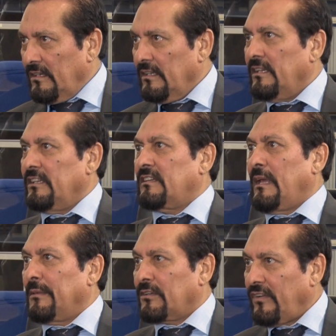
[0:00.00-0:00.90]
in the
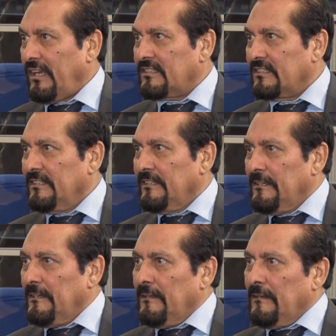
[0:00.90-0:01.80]
Islamic faith.
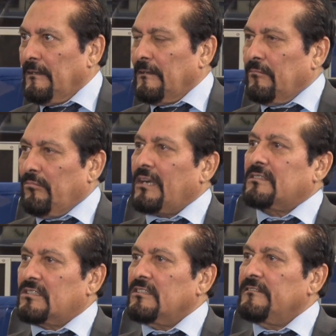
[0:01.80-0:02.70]

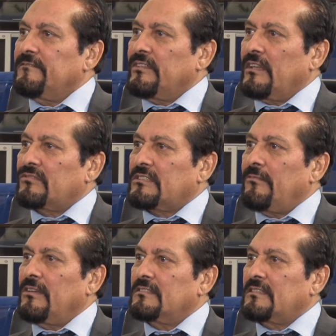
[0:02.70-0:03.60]
But if
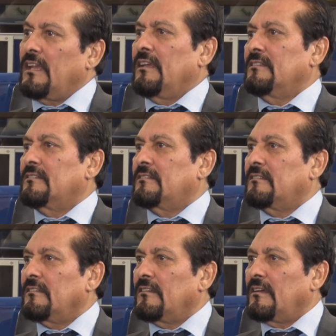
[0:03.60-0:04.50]
someone
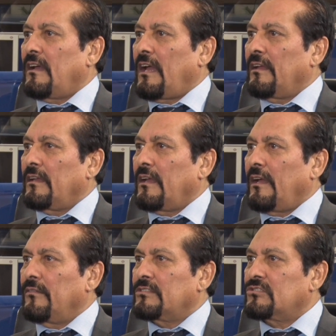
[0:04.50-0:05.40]
says,
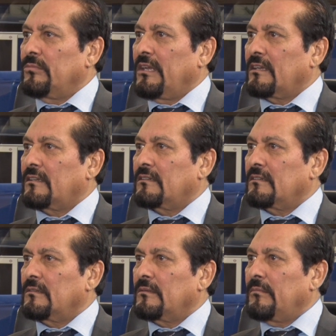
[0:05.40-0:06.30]
I wish to make
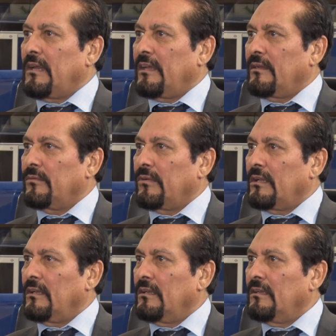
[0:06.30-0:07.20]
my
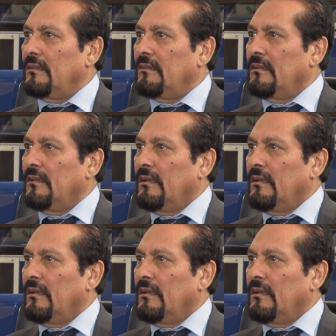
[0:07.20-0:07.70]
will